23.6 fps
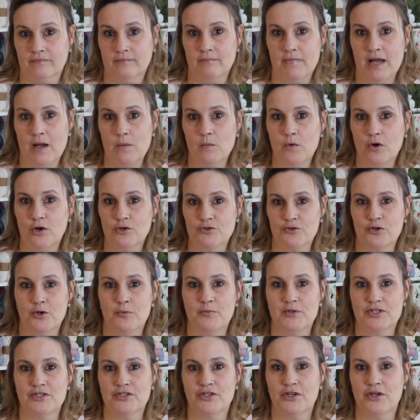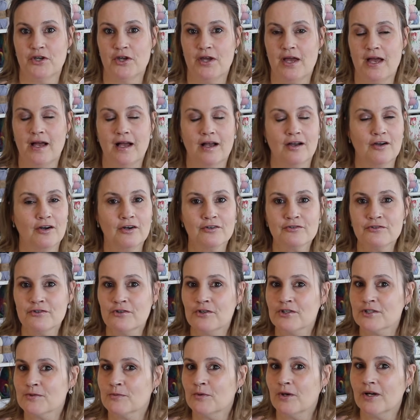My wardrobe this year. God
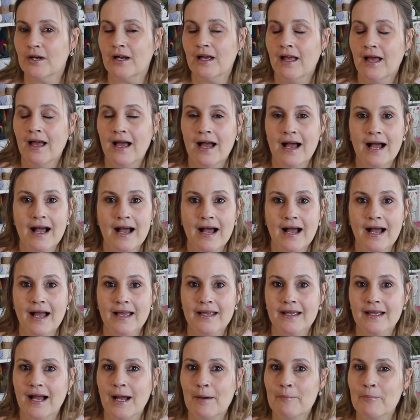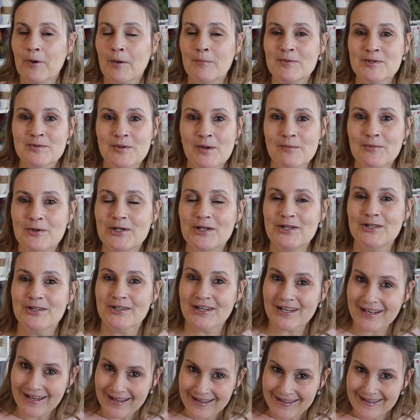knows what, I can't promise what I'm going to
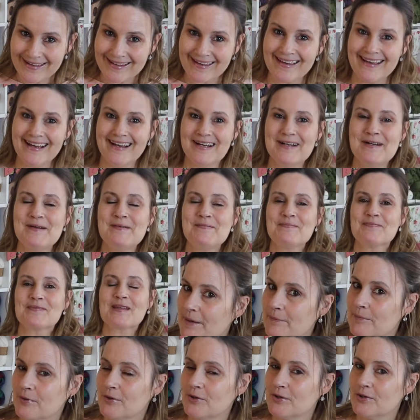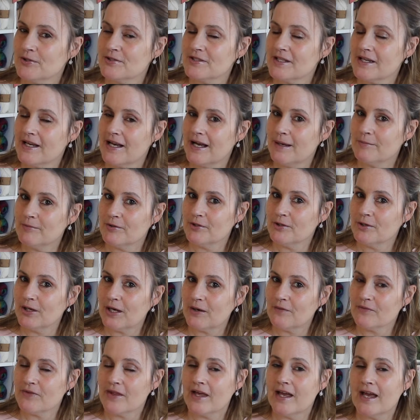look like, but I'm going to go
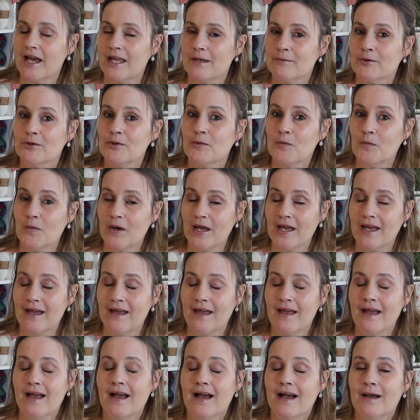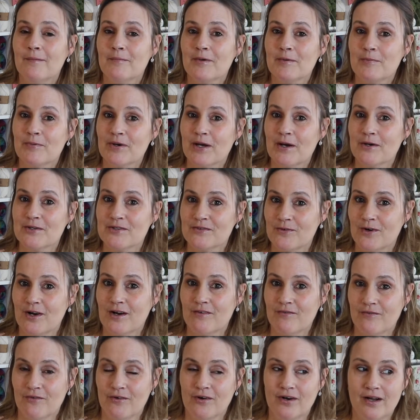out there and I'm going to wear and be proud of what
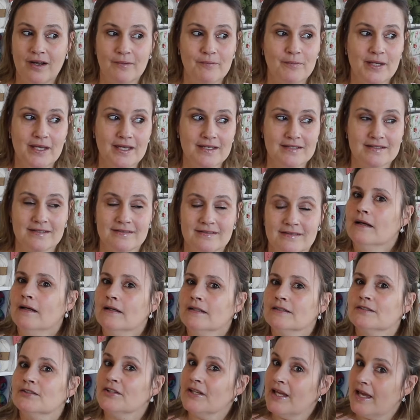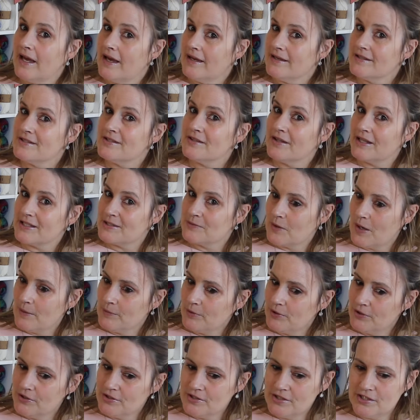I've made. So yeah, so that's what
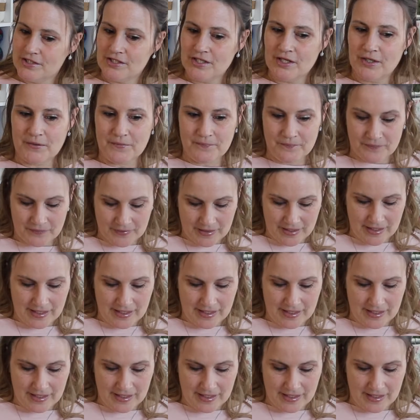I'm going to do.